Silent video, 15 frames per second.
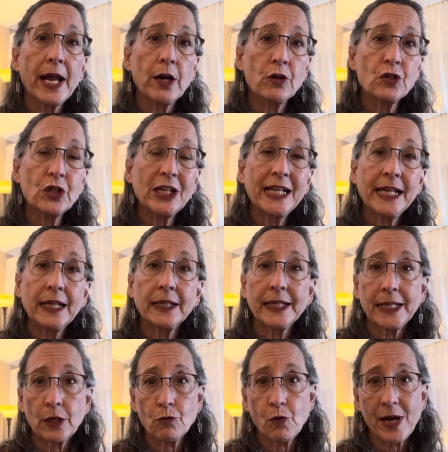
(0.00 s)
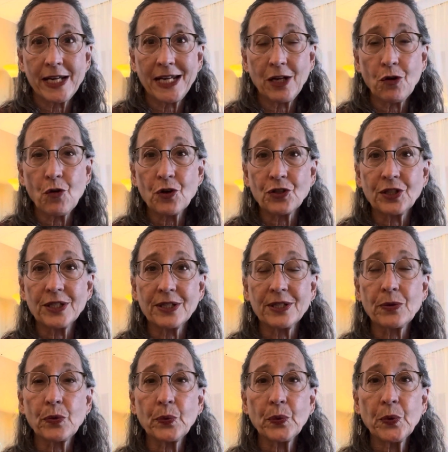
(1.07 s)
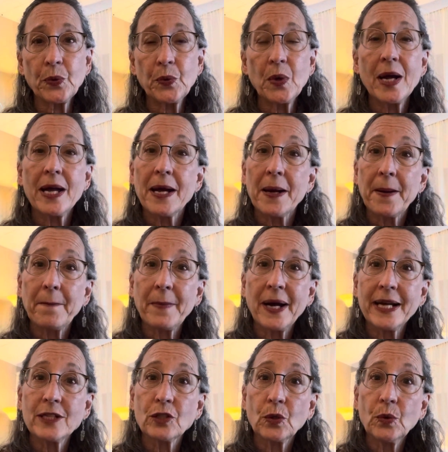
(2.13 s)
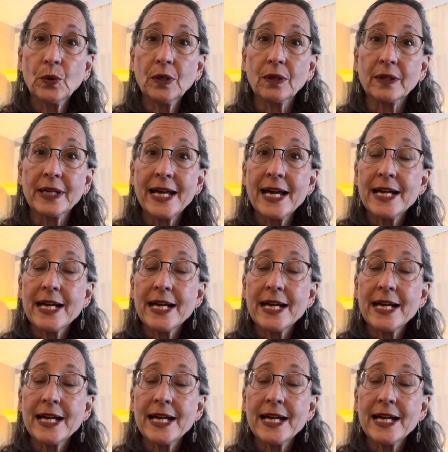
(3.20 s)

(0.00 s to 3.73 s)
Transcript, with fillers: energy healing and Reiki courses through my school.